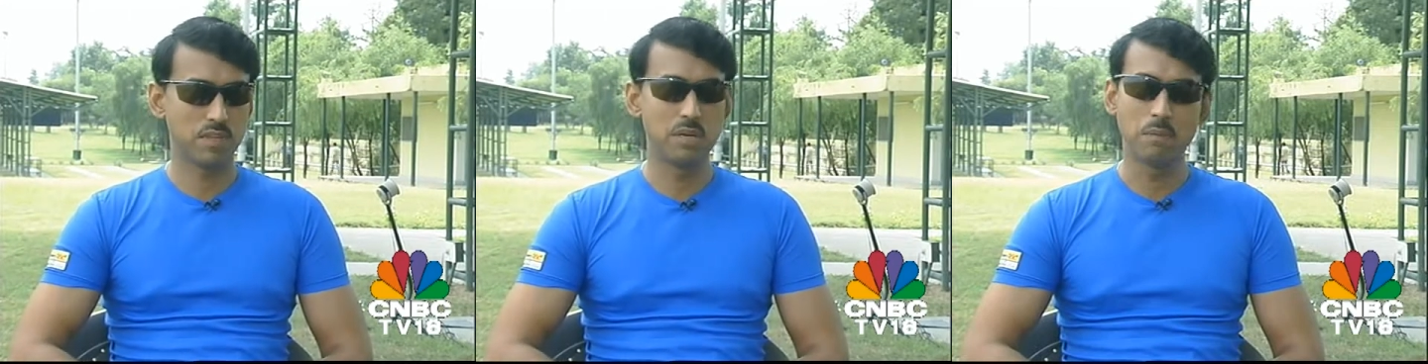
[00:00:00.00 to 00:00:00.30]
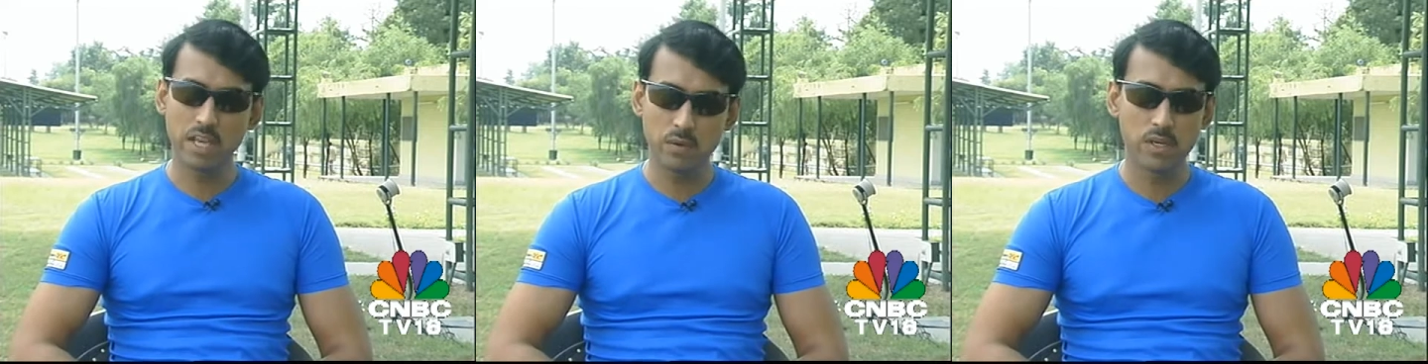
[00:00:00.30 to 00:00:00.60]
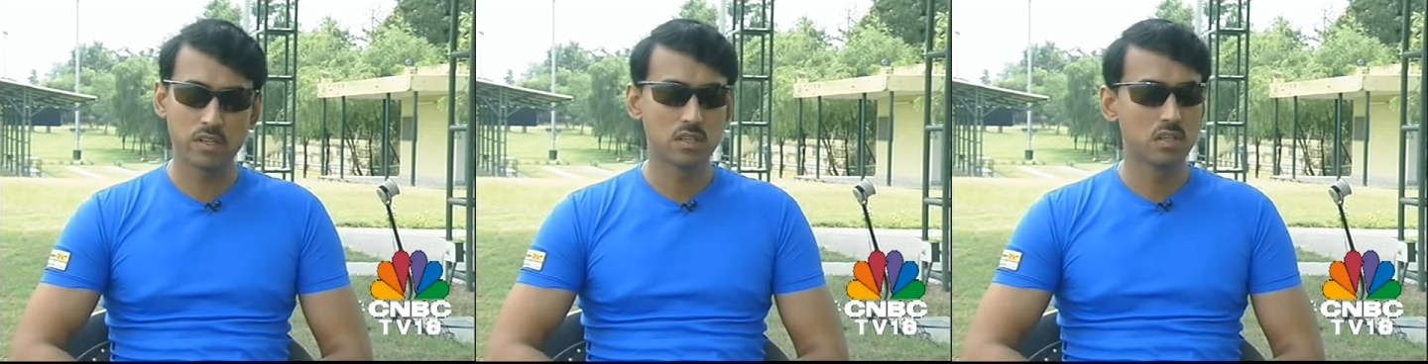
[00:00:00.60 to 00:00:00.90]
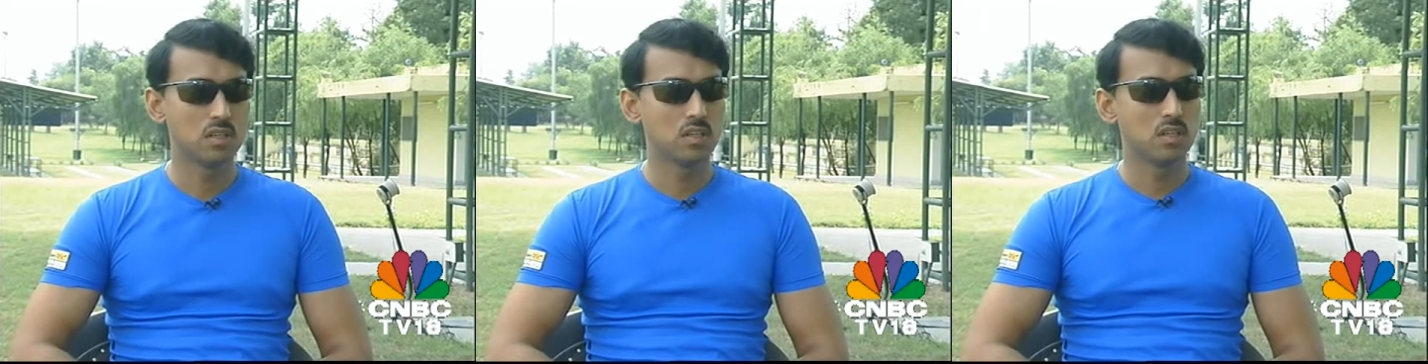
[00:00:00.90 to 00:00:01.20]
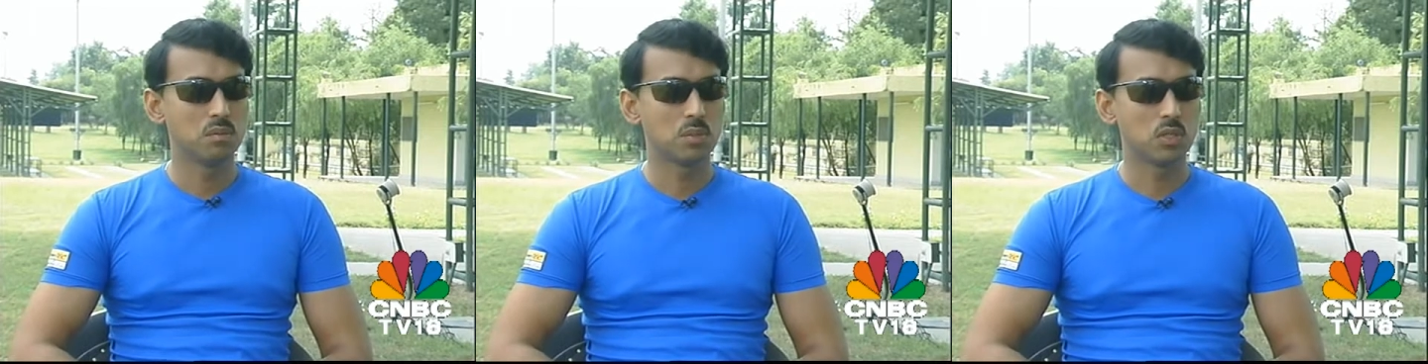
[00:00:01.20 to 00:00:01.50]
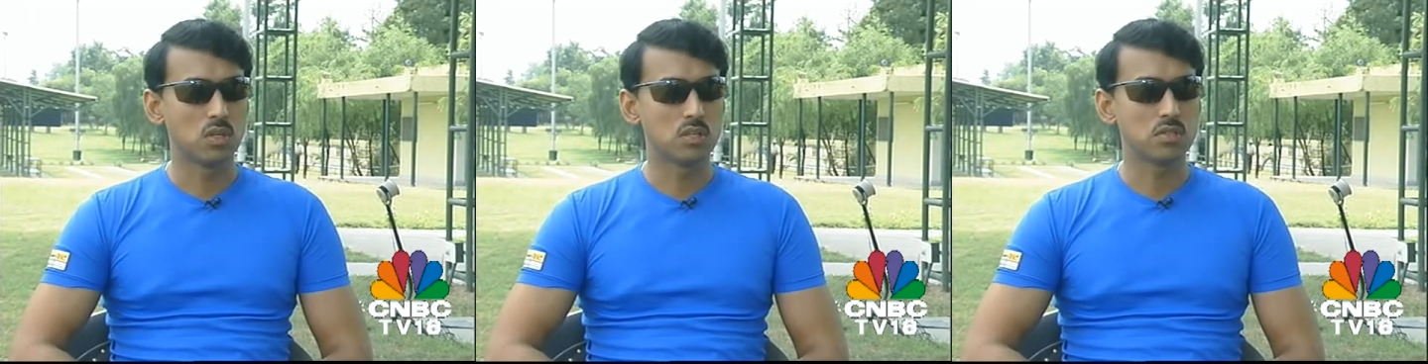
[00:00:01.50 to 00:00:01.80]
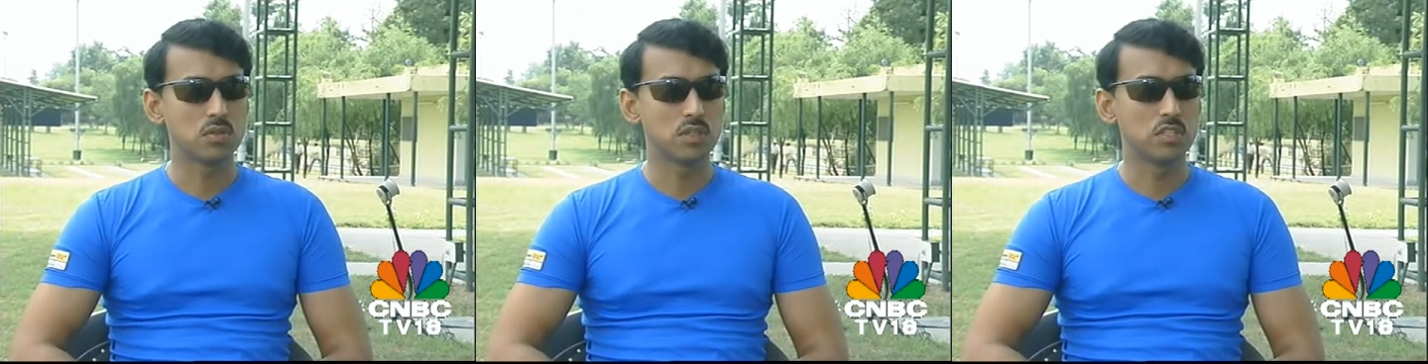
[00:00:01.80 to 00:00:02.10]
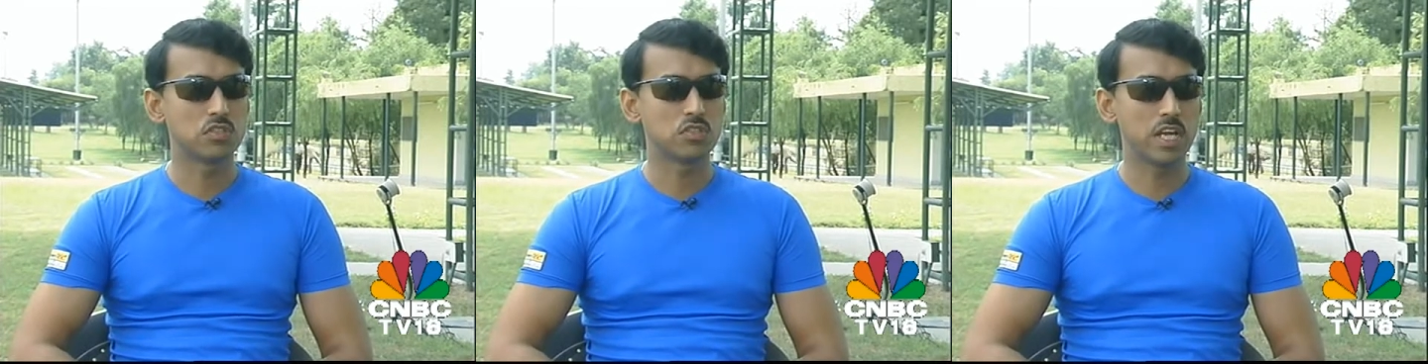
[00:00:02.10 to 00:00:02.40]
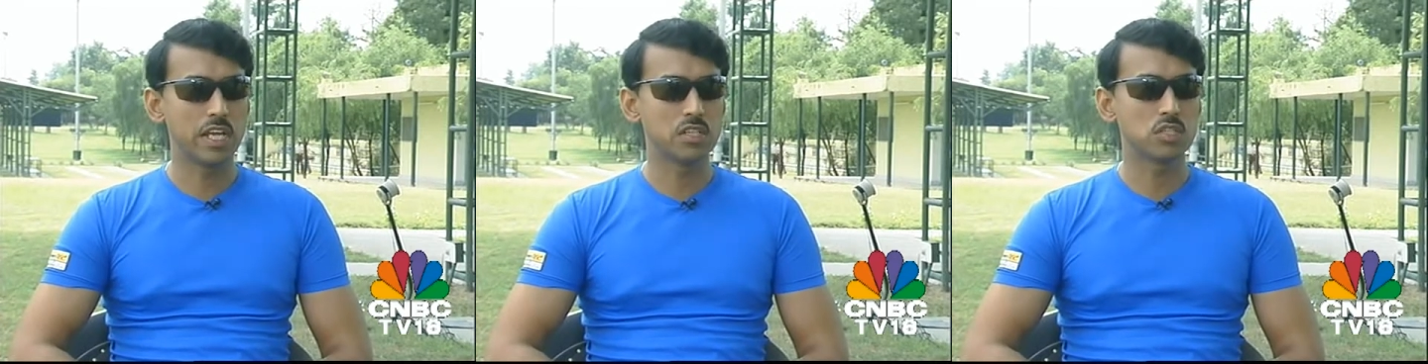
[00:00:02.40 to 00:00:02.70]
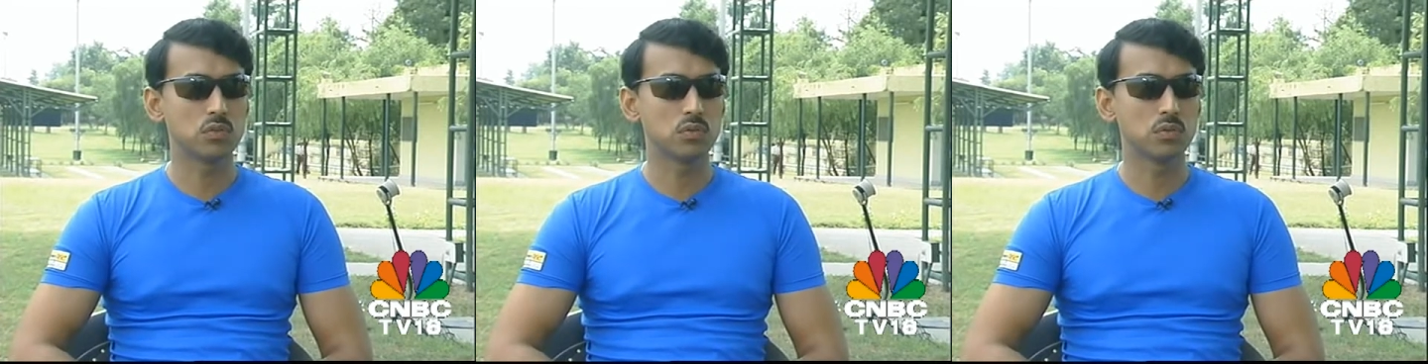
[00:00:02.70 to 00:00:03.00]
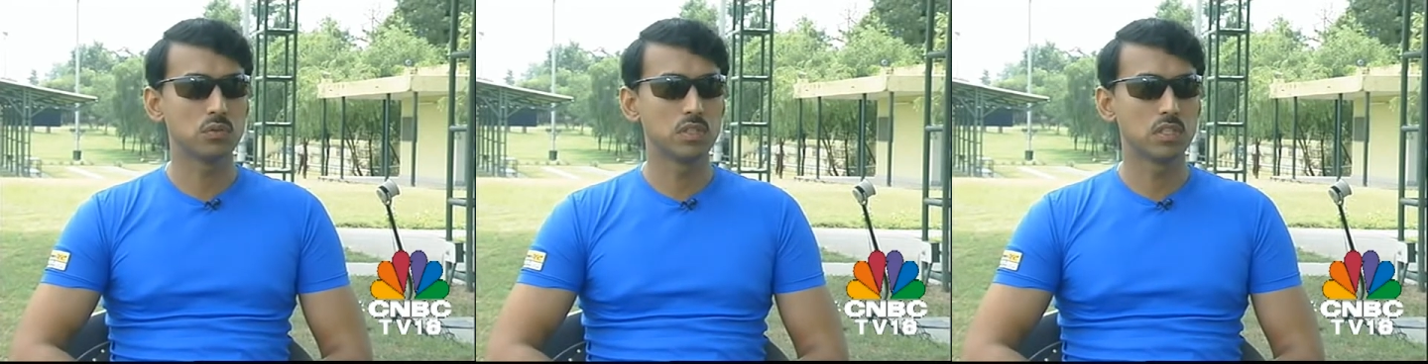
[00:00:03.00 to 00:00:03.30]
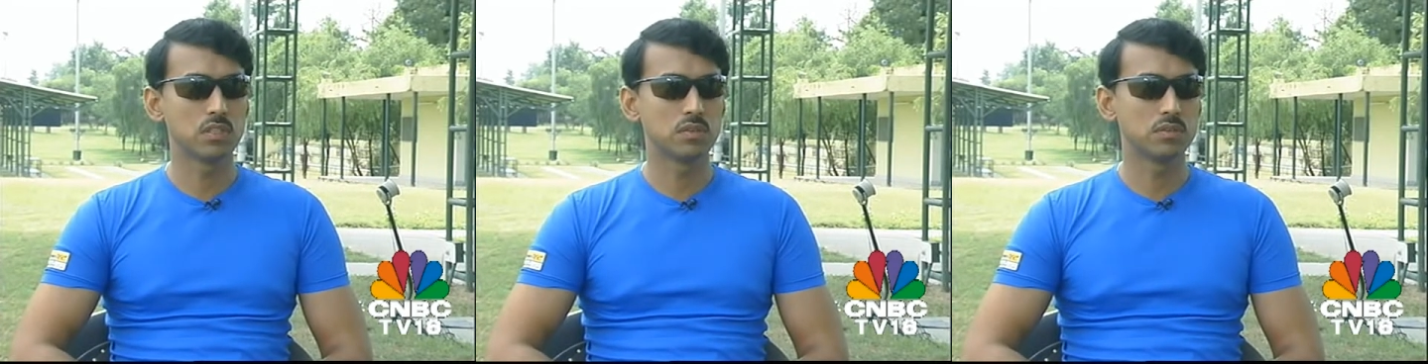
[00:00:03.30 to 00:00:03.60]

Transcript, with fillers: in my event, but also in trying to, uh,